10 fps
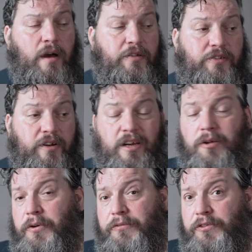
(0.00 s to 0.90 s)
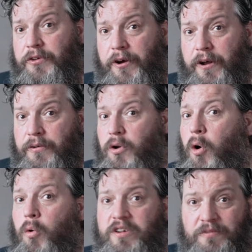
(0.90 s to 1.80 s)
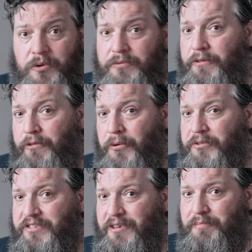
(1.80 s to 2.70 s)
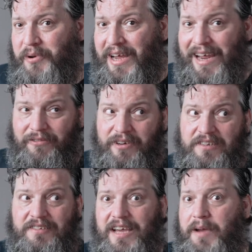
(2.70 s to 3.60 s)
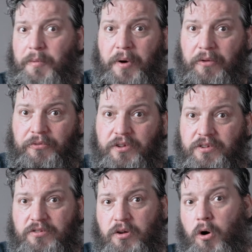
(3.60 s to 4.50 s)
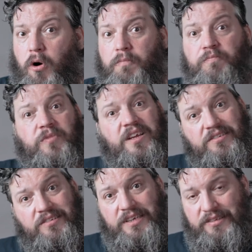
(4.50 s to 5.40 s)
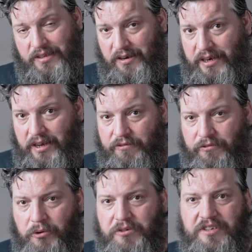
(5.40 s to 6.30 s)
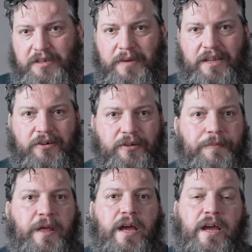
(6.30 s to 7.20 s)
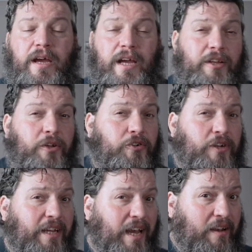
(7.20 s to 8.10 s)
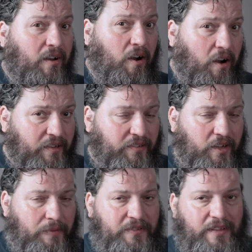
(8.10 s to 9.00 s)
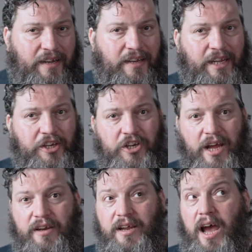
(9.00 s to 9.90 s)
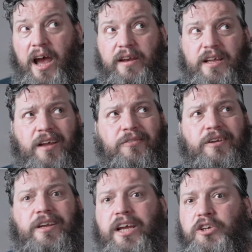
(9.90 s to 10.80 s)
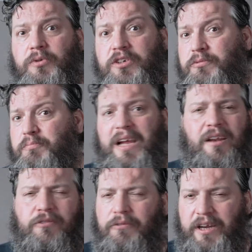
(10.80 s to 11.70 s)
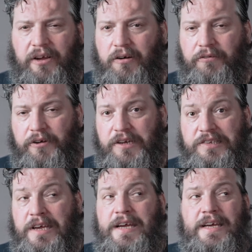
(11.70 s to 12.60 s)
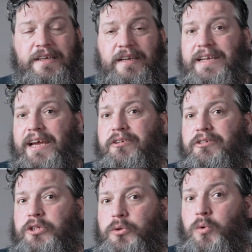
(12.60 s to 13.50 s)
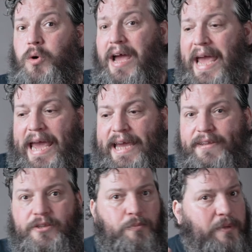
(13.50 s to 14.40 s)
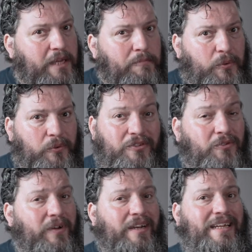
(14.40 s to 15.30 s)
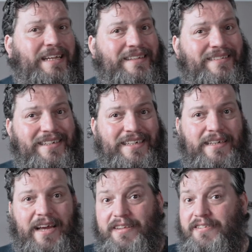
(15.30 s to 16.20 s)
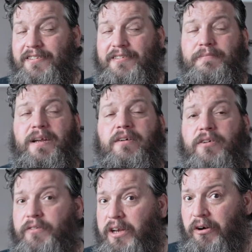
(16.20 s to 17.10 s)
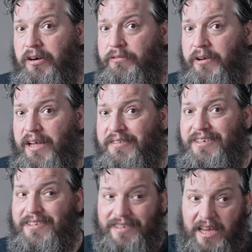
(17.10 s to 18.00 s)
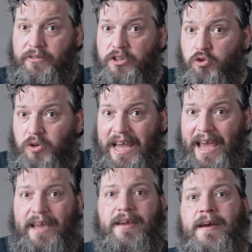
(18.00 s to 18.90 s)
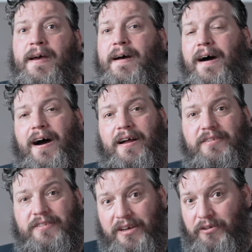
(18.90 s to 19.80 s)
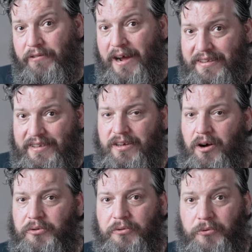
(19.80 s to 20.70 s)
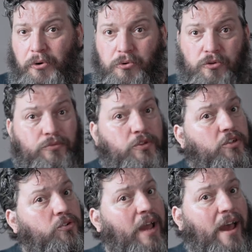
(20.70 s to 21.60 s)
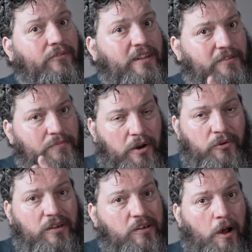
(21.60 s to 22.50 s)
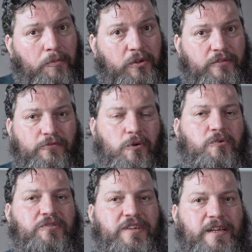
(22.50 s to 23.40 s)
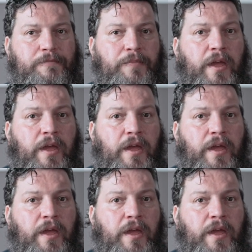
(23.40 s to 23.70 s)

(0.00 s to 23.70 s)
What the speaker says: Certain amount of turn always moves the focusing plane with the same amount. So this is the linear focusing method. It usually had hard stops at each end, and the advantage was mainly for videographers that they could do A to B pulls very easily. Hence, many of the videography lenses even today are sacrificing autofocus just to have this manual coupled focusing.